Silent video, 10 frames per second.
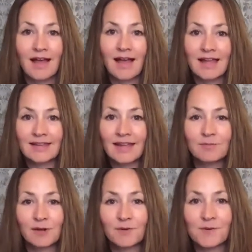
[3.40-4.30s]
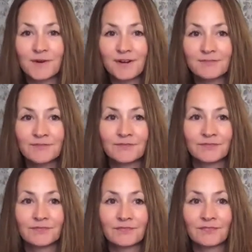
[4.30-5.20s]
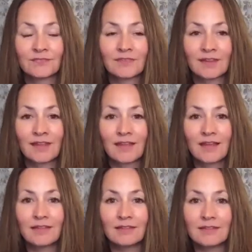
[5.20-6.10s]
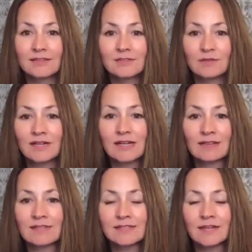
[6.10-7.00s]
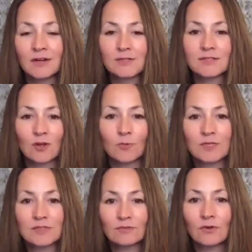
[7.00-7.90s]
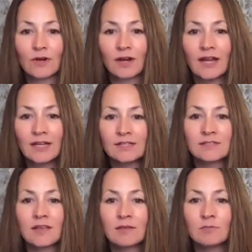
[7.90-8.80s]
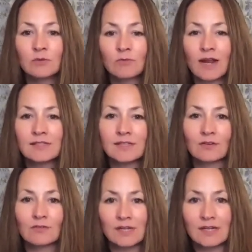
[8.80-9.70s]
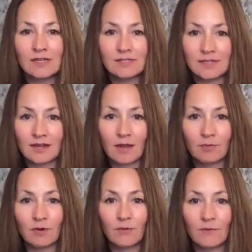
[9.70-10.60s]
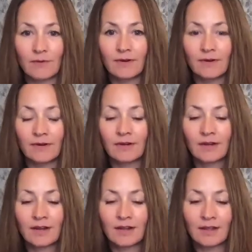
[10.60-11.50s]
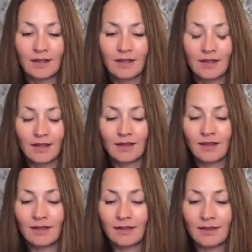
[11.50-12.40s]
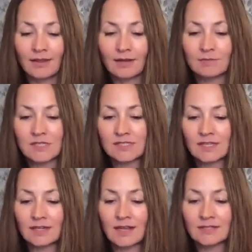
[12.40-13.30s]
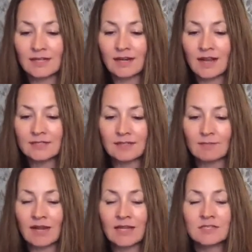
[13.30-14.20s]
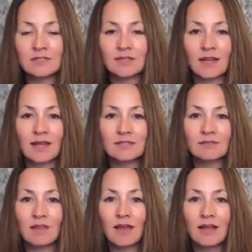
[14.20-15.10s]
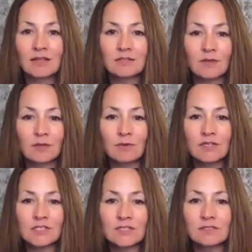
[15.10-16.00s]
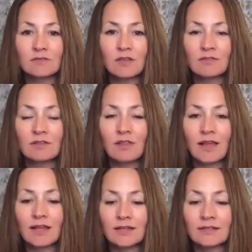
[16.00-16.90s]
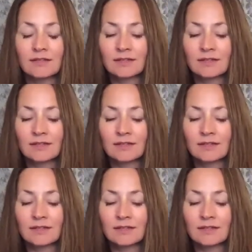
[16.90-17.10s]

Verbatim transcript: Hi Capricorn, this reading, this tarot scope is for any sun, moon, rising, or Venus in Capricorn. And I'm just connecting and asking my angels and guides of the highest vibrations of love and light